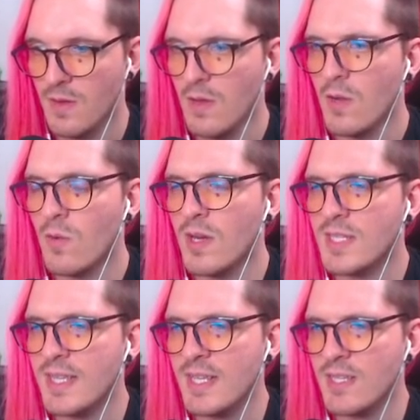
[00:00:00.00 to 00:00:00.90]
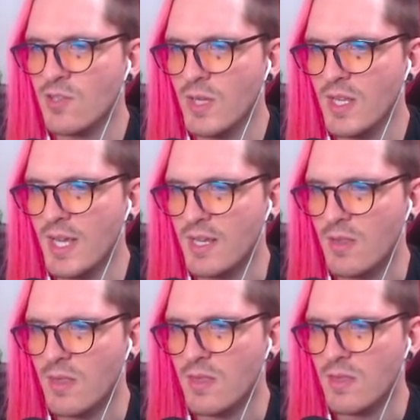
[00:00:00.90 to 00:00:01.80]
Whereas I think there's only like
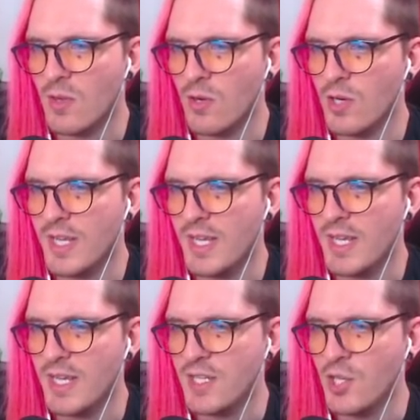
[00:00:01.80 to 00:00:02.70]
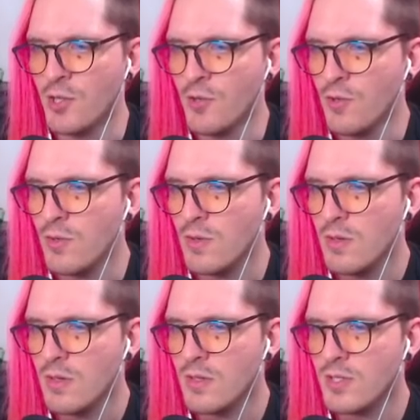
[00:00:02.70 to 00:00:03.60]
32
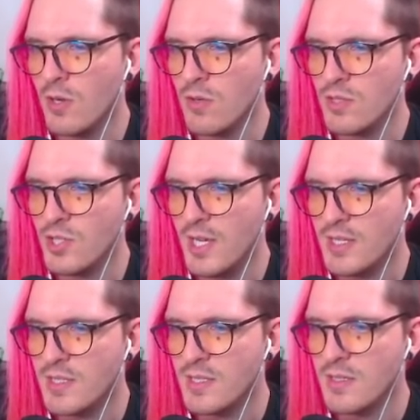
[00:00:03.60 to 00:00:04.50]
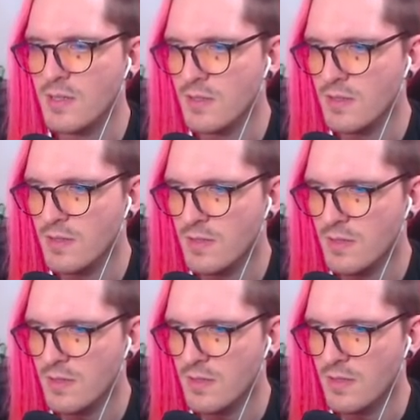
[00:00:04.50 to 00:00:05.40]
total checks.
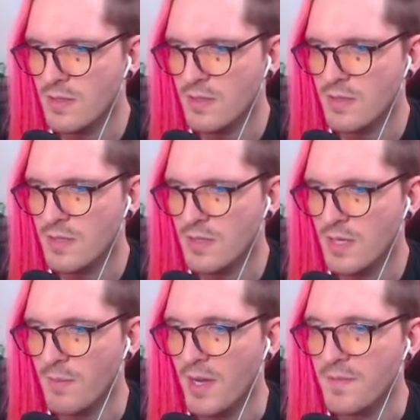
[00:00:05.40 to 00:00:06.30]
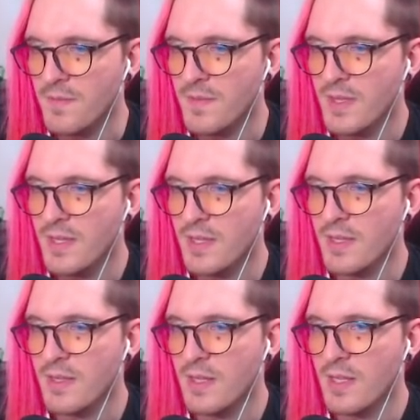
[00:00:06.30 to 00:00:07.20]
Come on.
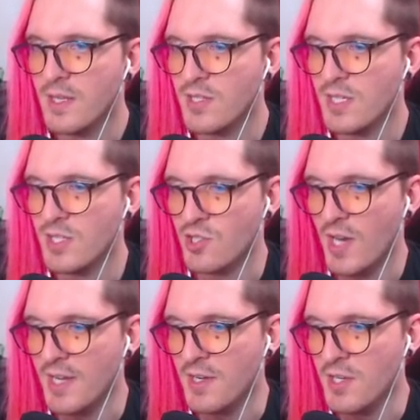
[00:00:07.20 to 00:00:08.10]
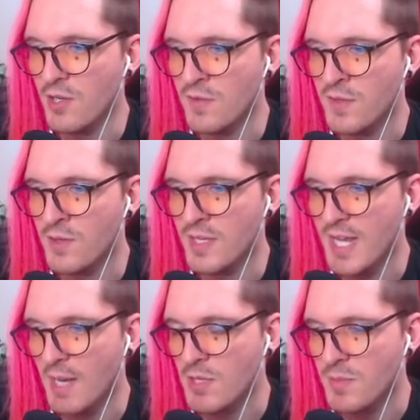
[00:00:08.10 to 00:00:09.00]
There's a strat you can do if you can
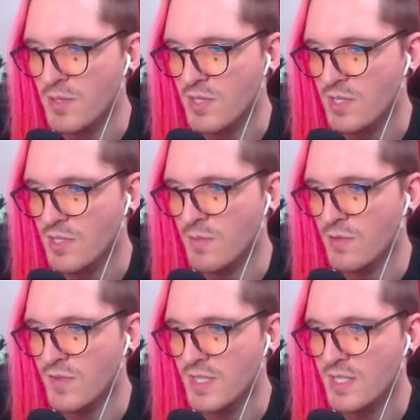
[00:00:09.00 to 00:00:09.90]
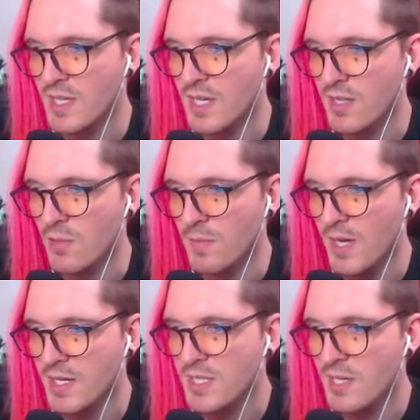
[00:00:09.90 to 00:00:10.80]
damage boost to move this little
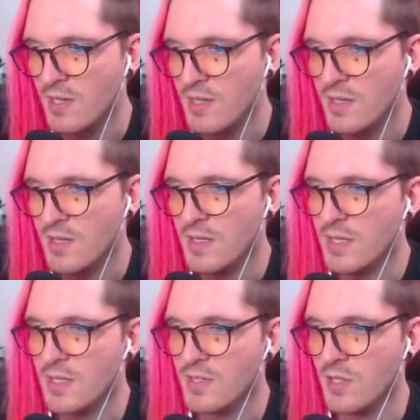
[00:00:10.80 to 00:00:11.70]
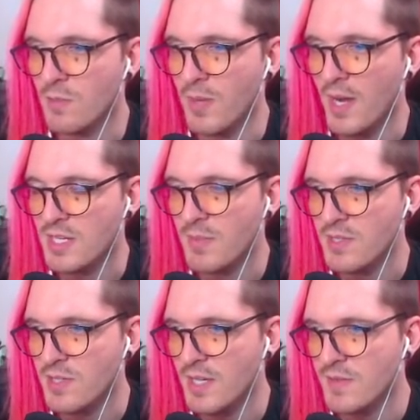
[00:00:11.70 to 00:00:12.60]
box here. There's a little box puzzle you have to